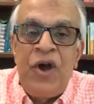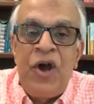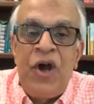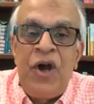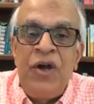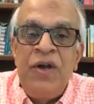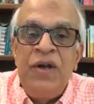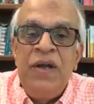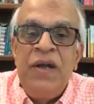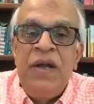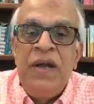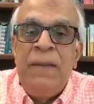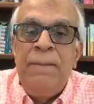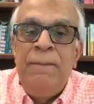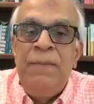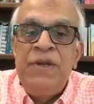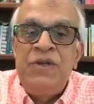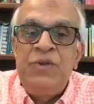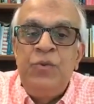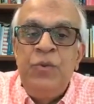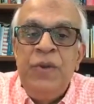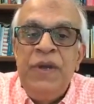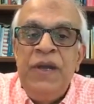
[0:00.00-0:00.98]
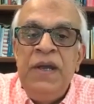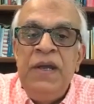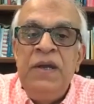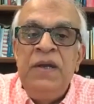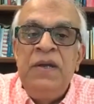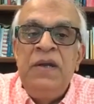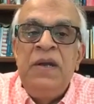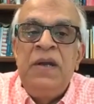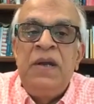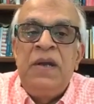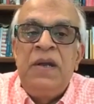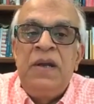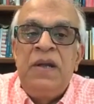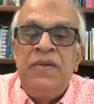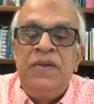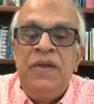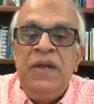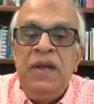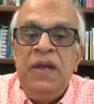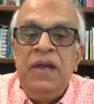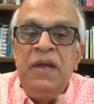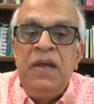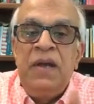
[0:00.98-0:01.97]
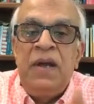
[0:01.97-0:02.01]
on between
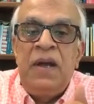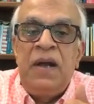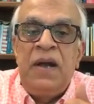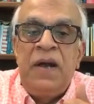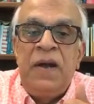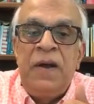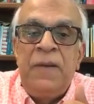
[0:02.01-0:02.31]
the